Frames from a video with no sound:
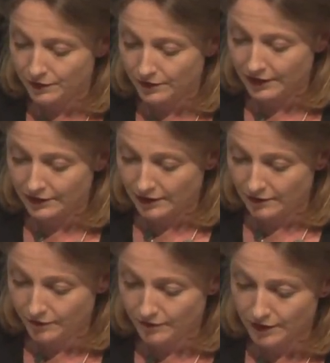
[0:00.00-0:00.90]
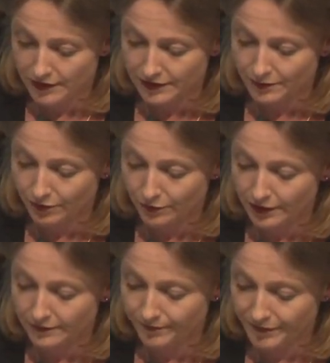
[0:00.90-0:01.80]
They say they feel very
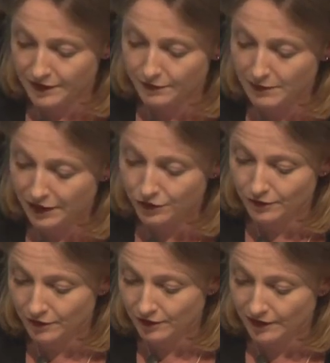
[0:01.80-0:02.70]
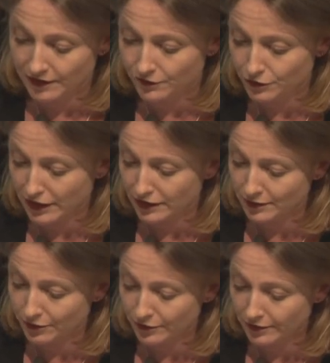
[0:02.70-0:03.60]
supported. So we make sure we've got effective training
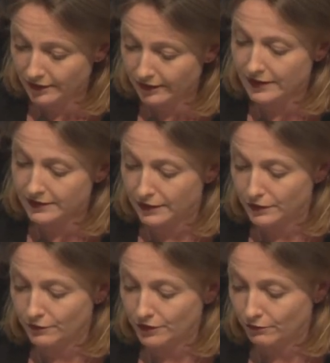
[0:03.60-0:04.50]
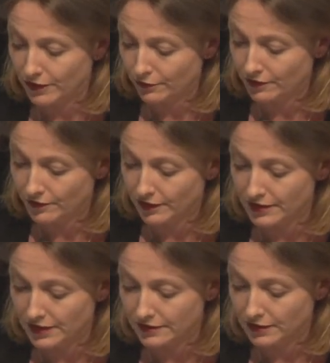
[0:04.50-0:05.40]
support. The last thing in the world that we want a
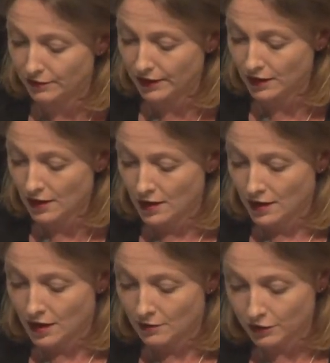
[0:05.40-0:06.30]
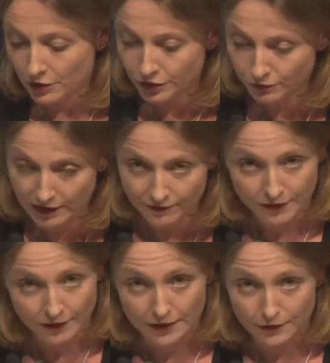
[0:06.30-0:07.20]
volunteer is going, oh my gosh, do we have to
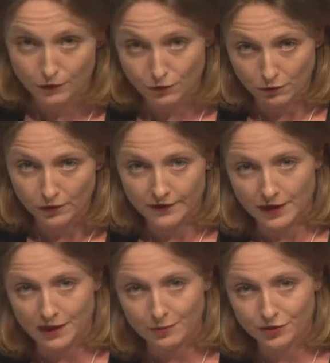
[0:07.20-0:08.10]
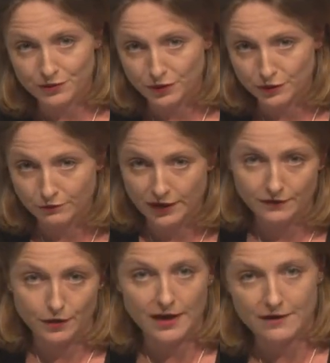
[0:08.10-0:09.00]
get to know all of that about Brisbane, and do we have to
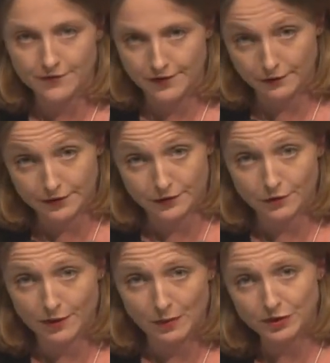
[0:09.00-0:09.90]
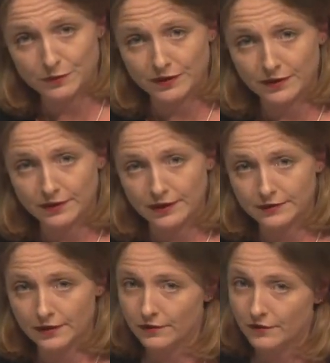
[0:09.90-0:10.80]
know everything there is to know about Brisbane? And it's
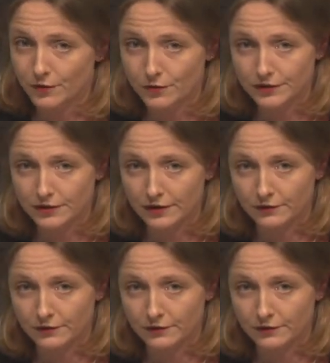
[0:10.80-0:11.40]
like, of course not.